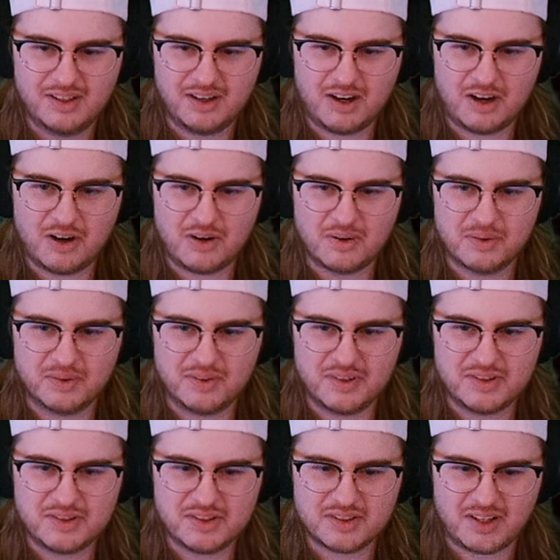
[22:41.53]
Oh,
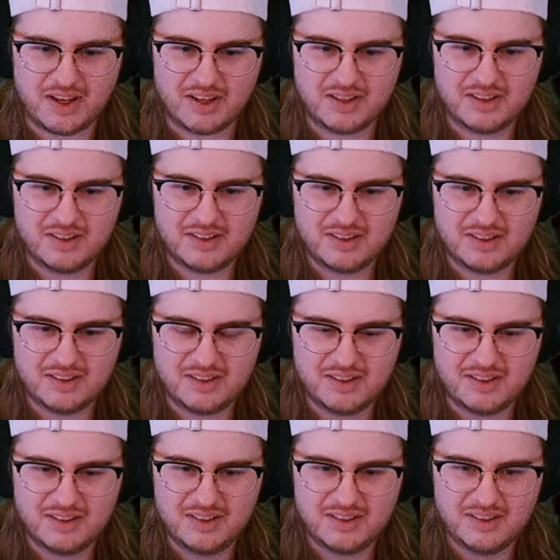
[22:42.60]
this is like
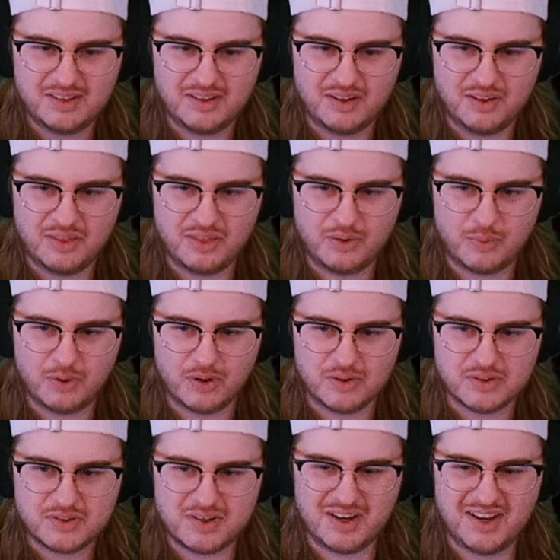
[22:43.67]
the
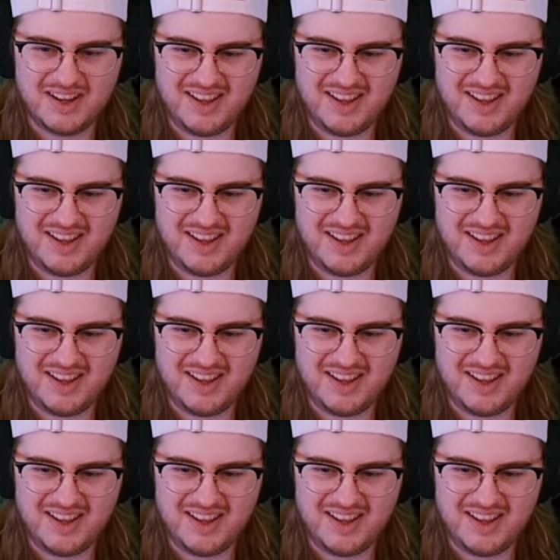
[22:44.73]
worst.